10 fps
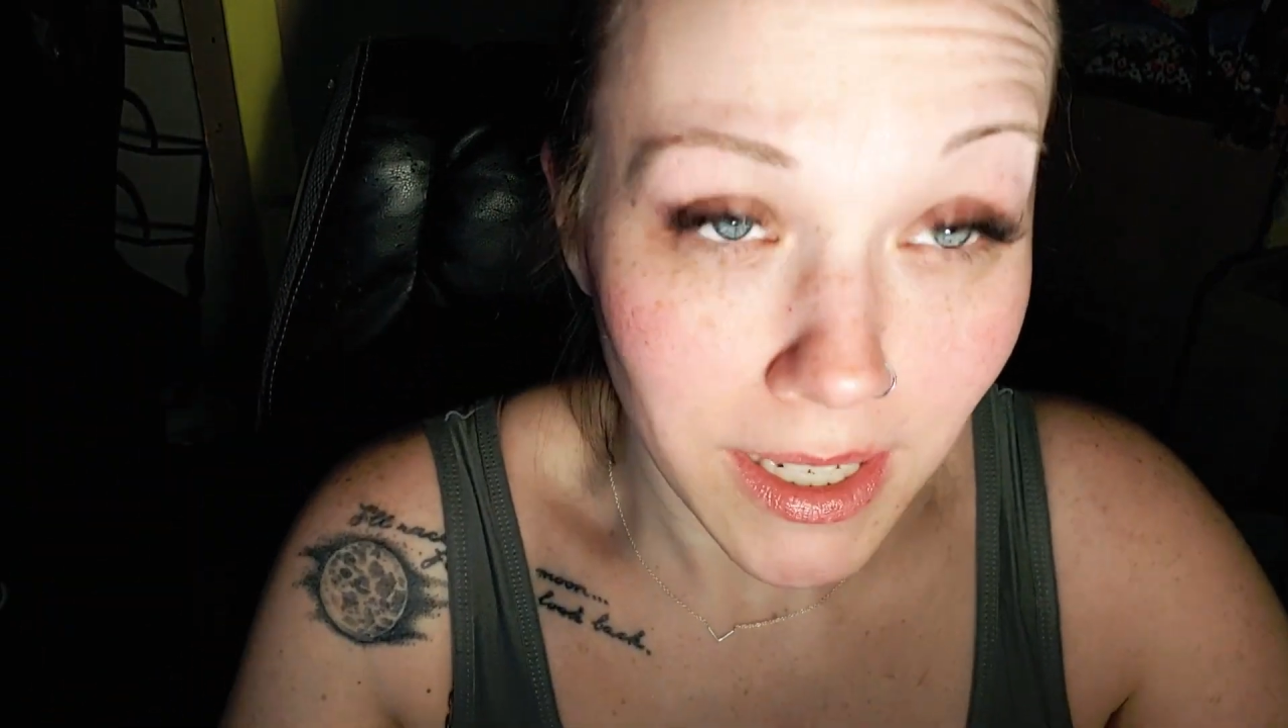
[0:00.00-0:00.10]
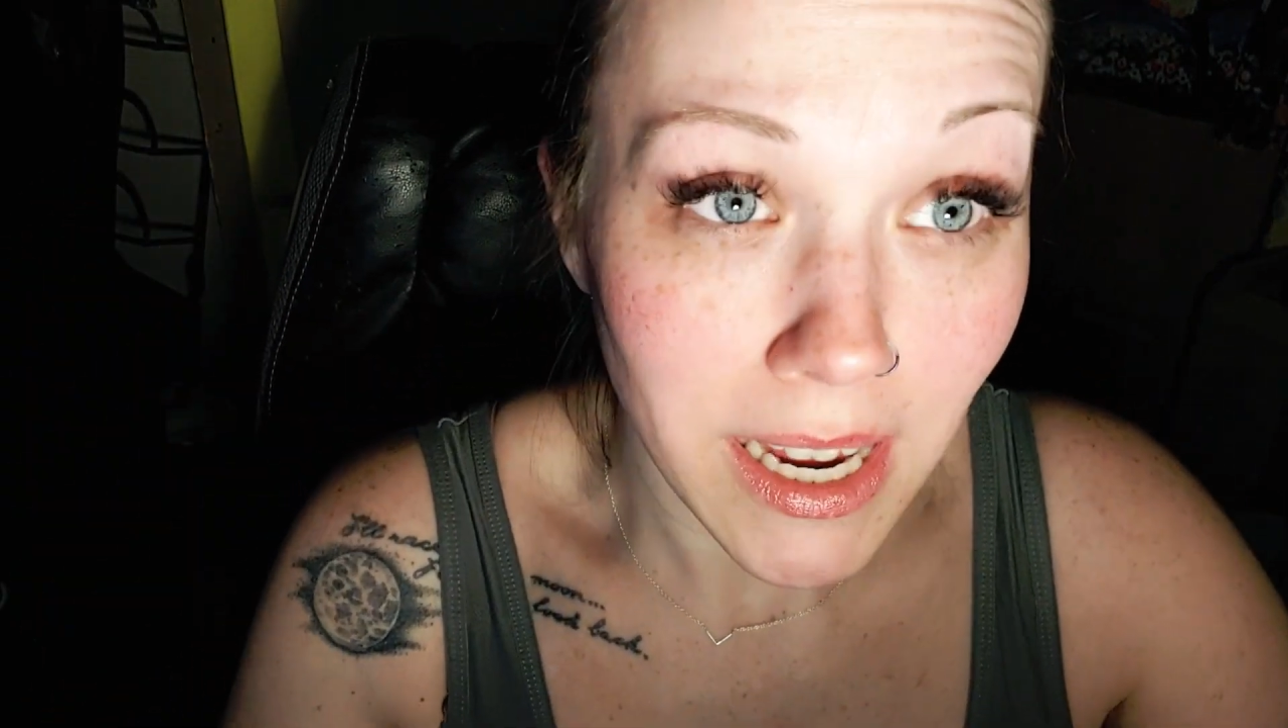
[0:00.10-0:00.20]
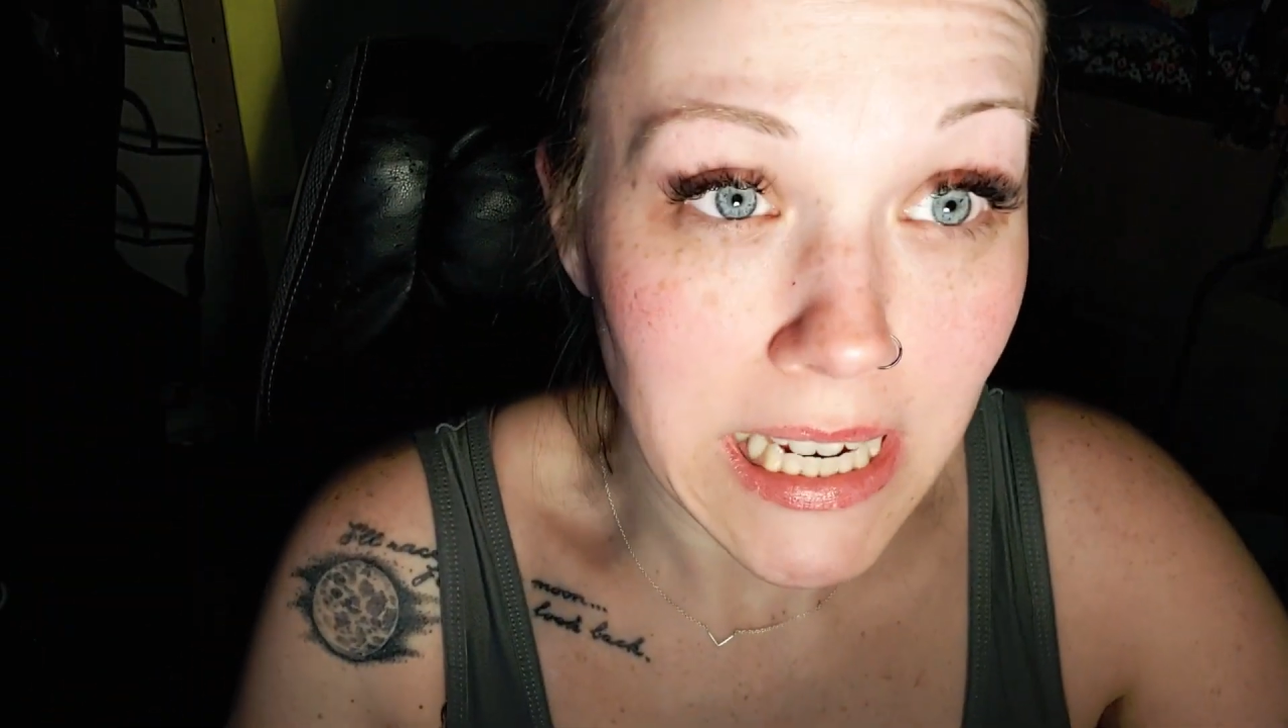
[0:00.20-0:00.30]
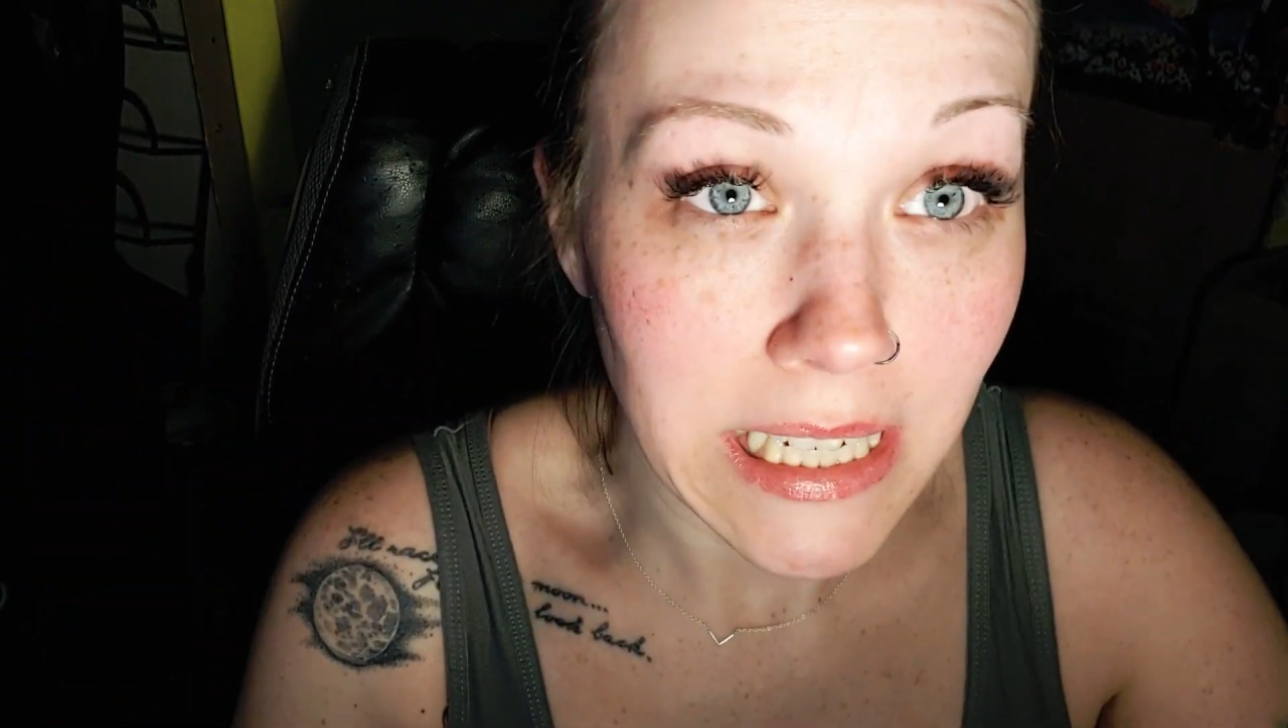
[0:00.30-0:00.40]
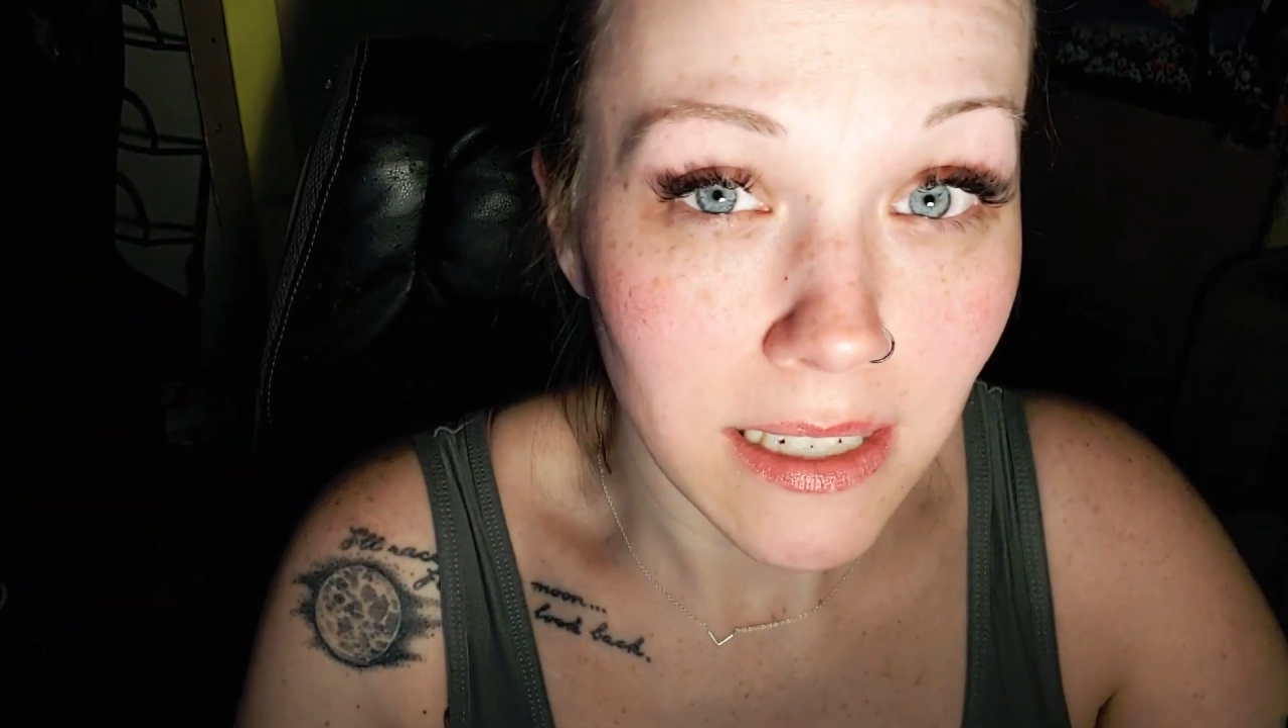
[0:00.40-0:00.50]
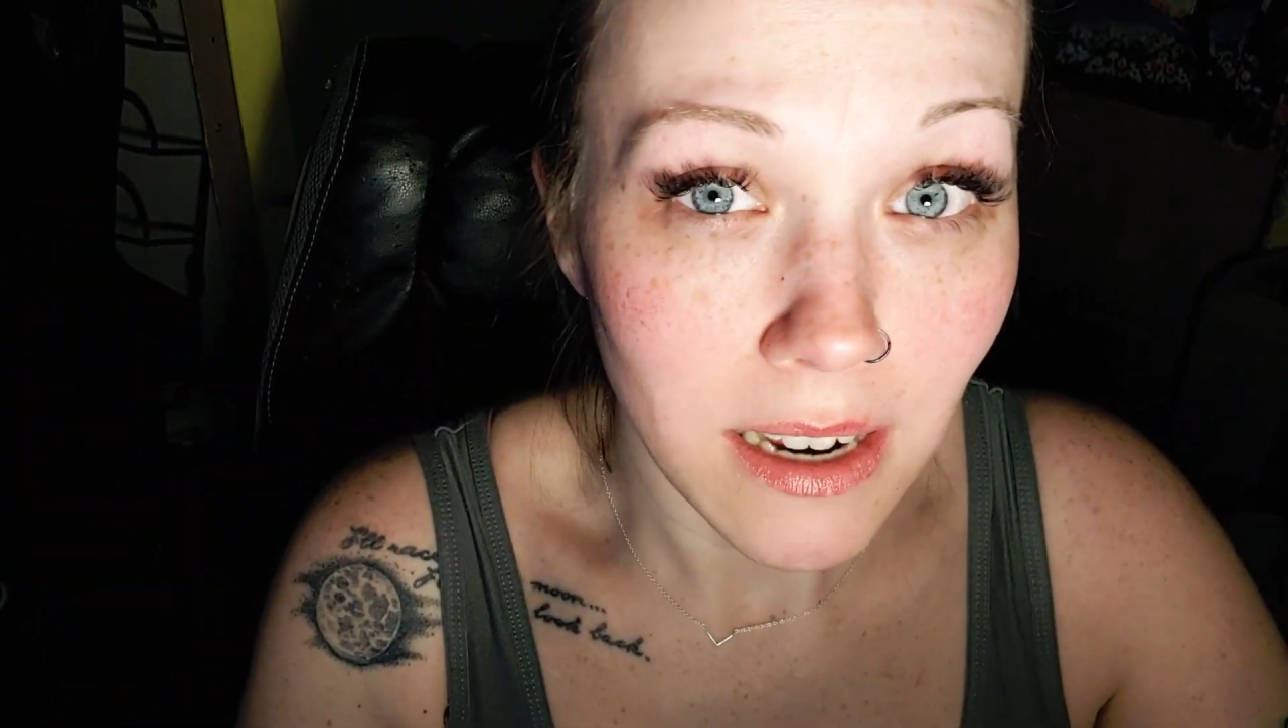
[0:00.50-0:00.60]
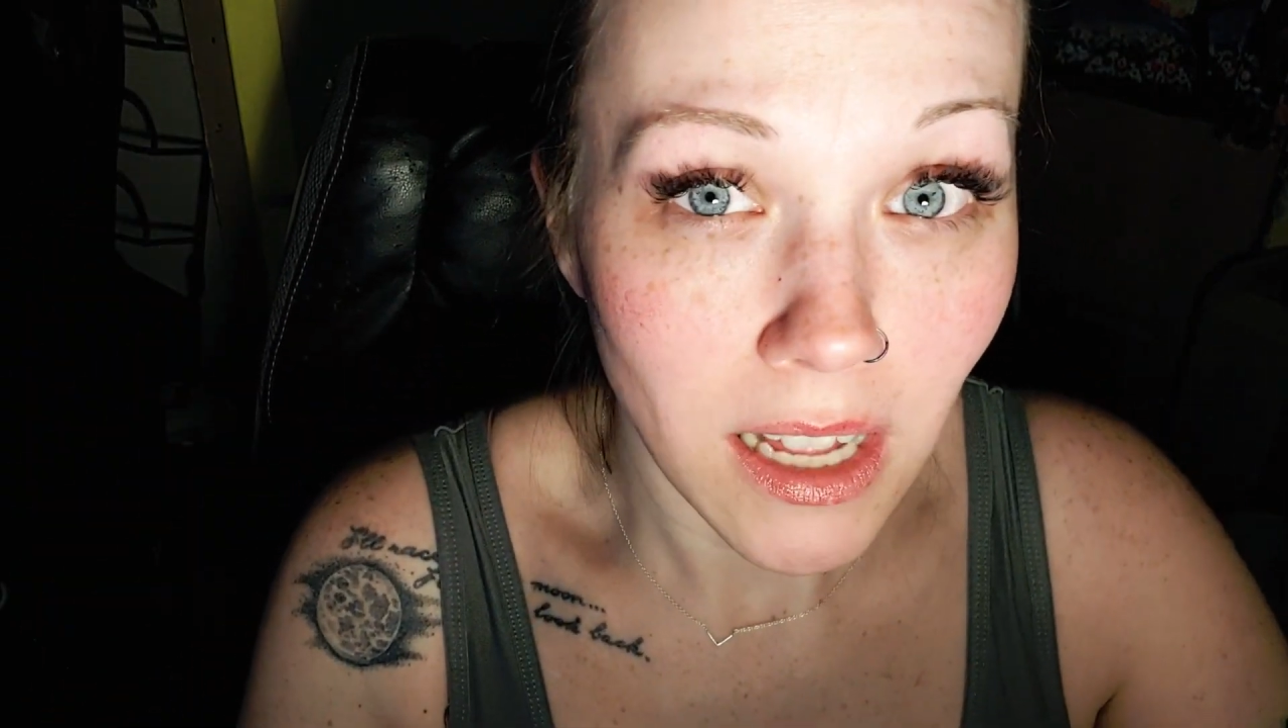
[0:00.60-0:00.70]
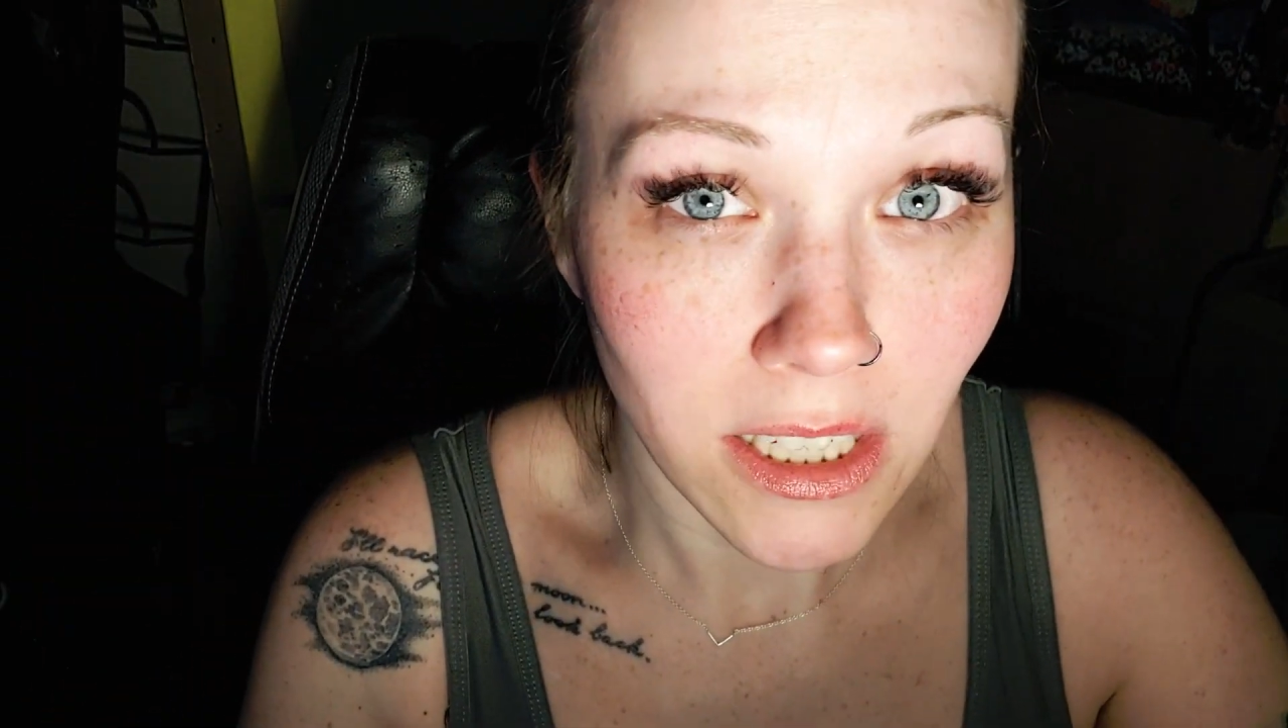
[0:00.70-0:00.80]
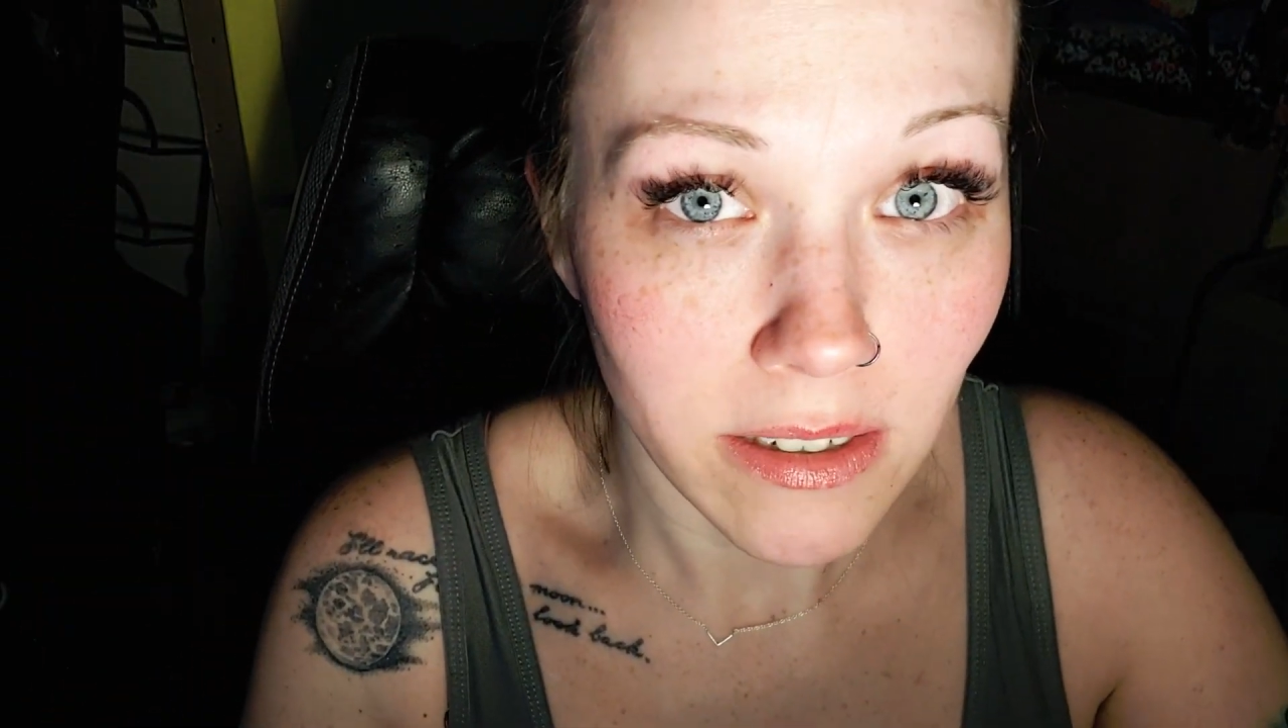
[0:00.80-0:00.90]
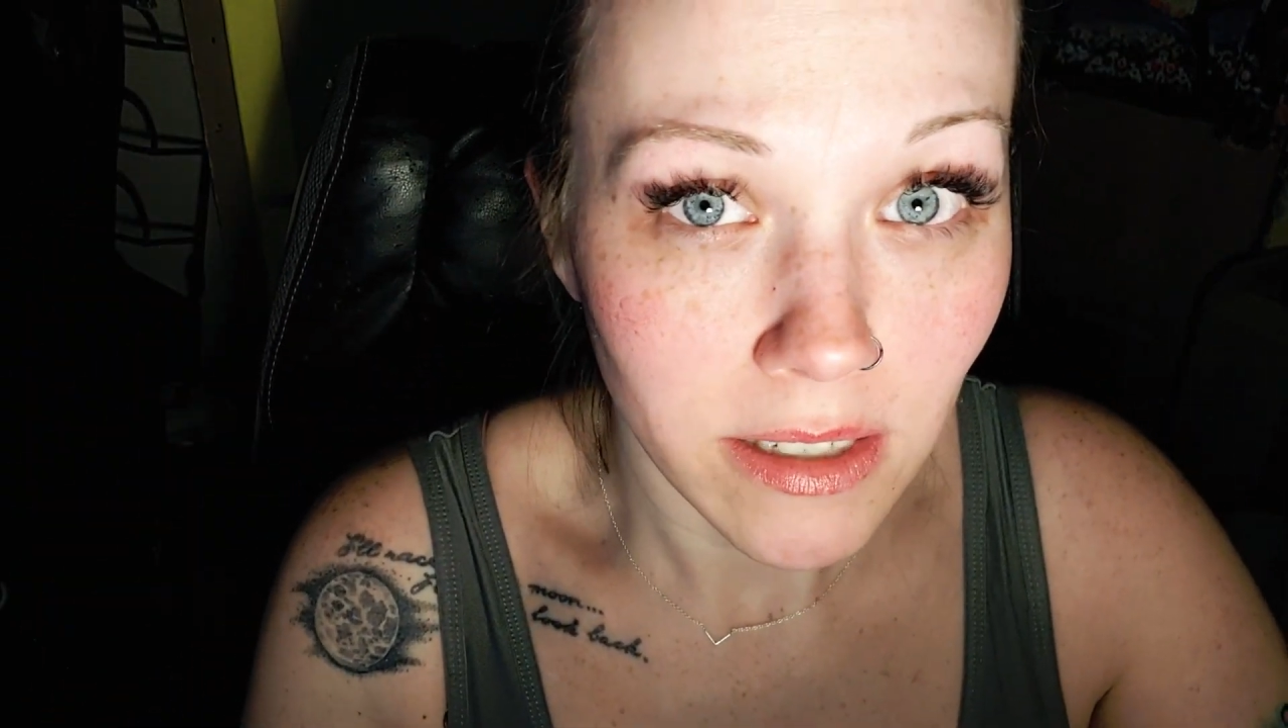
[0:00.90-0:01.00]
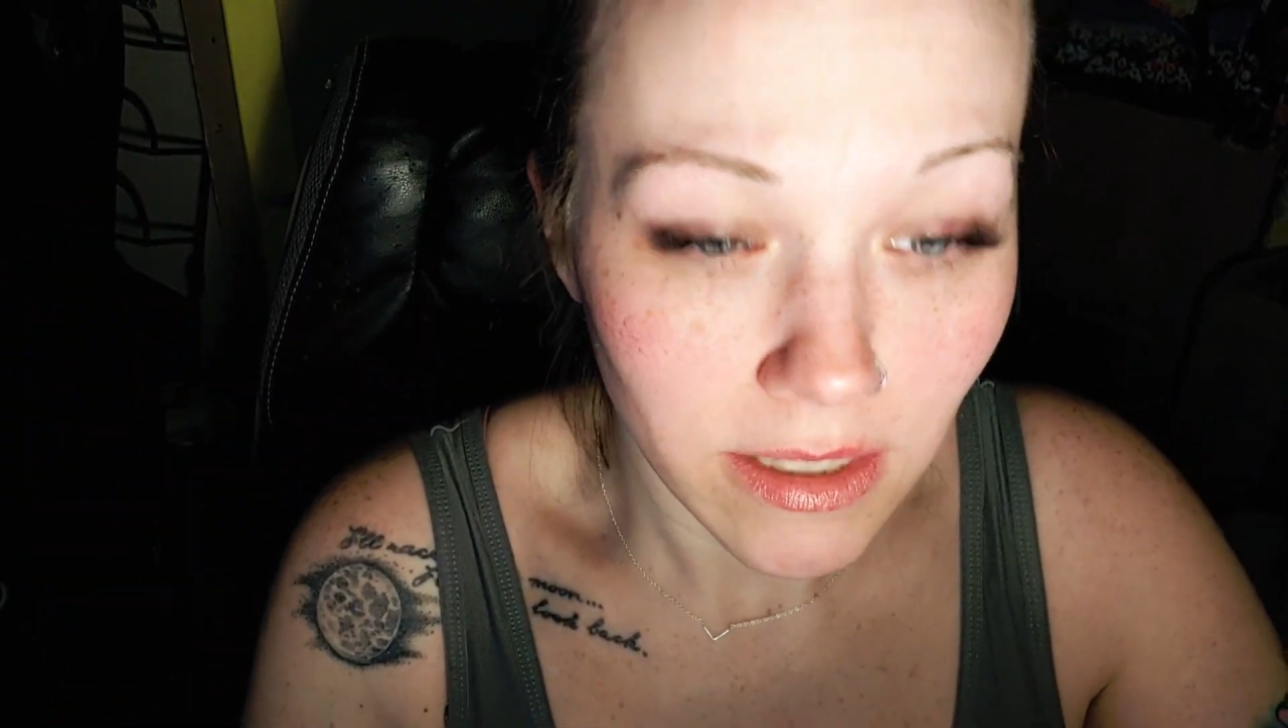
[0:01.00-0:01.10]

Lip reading: like $18.